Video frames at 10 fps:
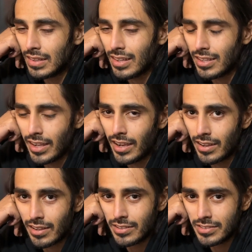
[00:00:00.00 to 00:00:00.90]
yeah,
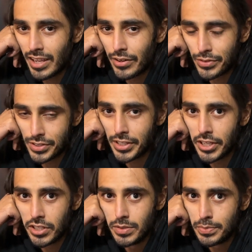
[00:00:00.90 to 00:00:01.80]
because that really
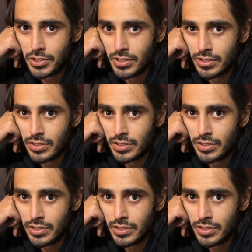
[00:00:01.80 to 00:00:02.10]
helped.